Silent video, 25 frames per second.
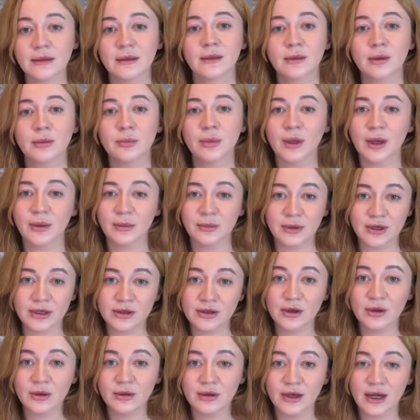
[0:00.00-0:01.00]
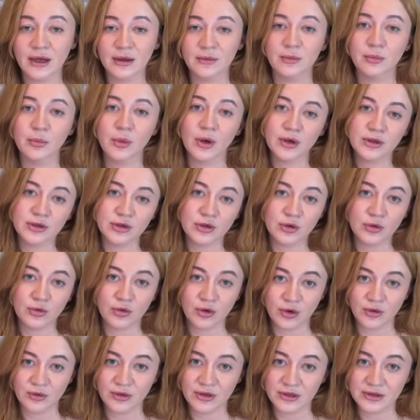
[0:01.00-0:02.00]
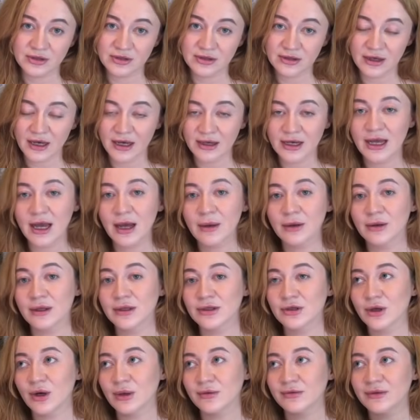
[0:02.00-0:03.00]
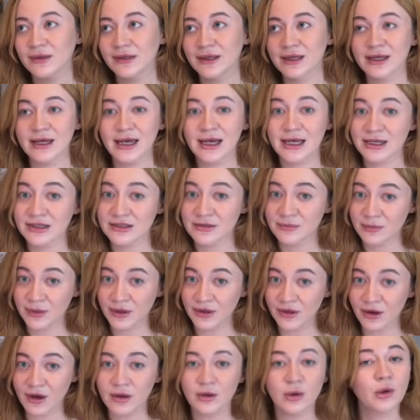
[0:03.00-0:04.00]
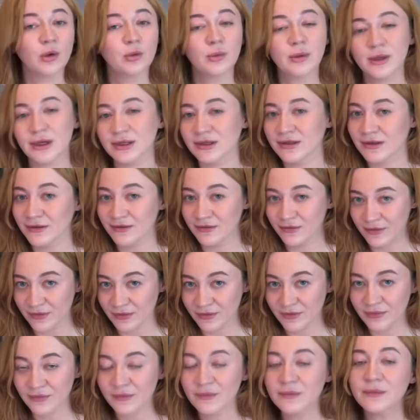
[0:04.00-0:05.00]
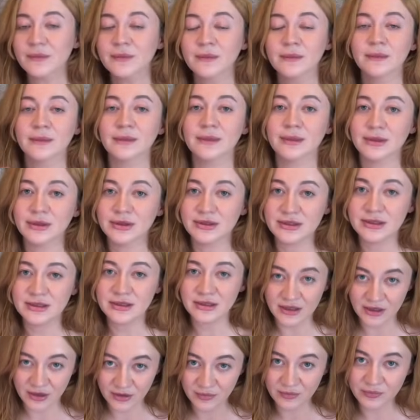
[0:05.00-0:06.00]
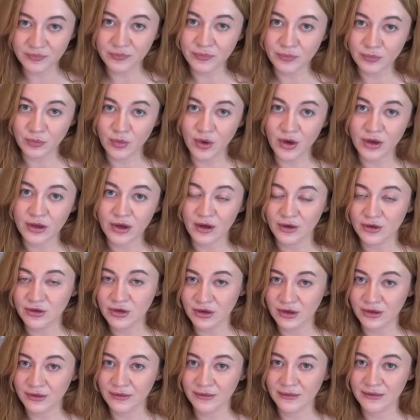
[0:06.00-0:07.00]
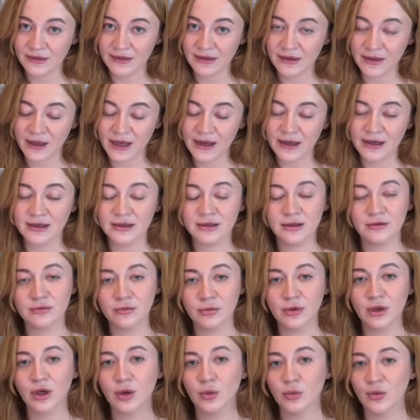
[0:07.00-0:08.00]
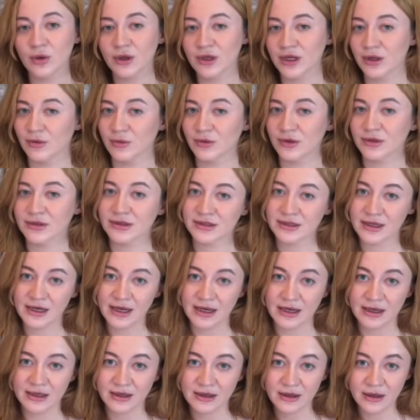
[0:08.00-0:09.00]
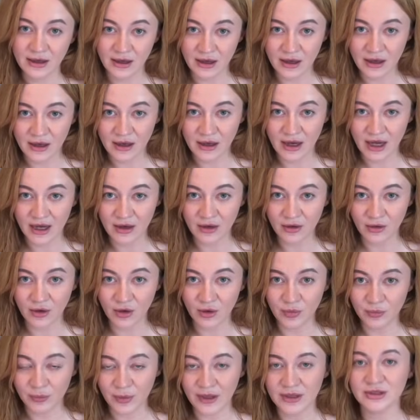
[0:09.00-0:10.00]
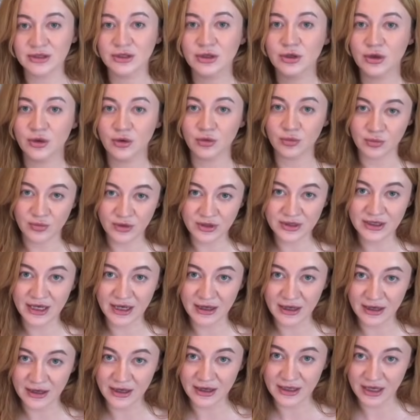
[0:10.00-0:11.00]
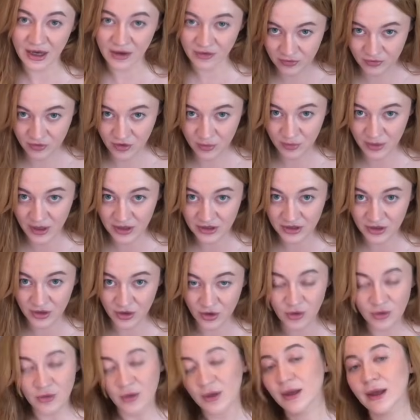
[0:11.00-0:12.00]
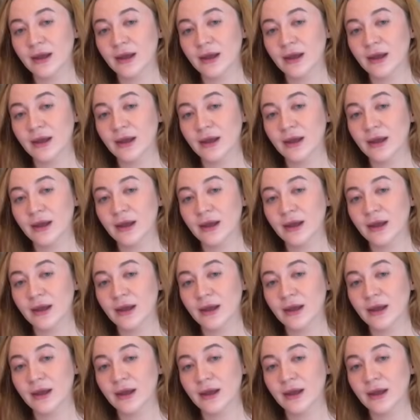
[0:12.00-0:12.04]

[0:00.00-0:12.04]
You probably know that €1 into the account is often the case, but not always. This is one country. That is, if we are working with, say, I don't know, Mexico, we take an account for Mexico.